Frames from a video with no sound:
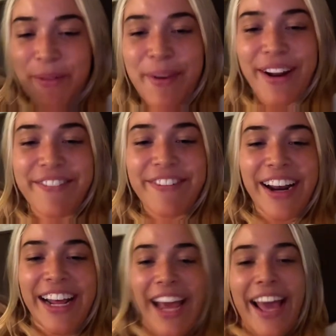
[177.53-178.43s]
someone made a
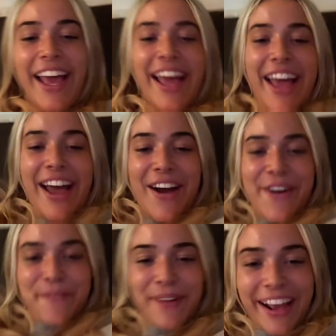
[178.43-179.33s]
funny.
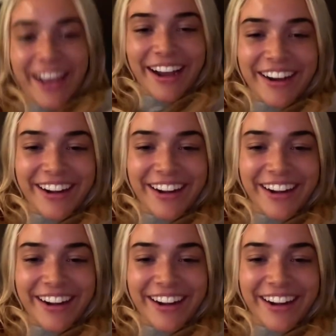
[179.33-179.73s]
Oh my